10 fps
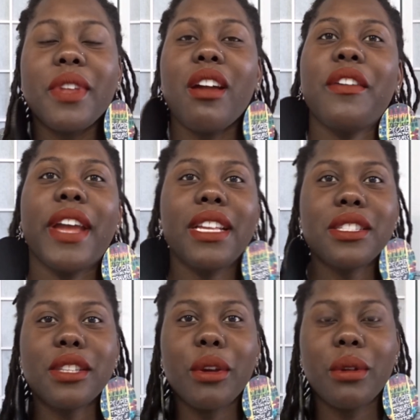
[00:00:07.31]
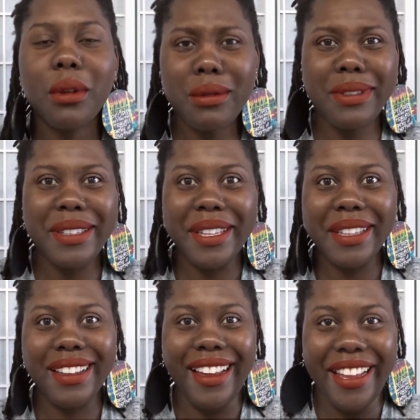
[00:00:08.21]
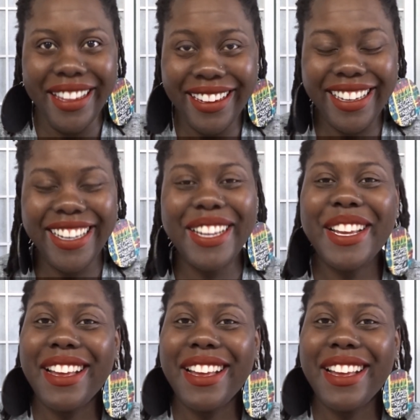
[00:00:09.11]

All right, so I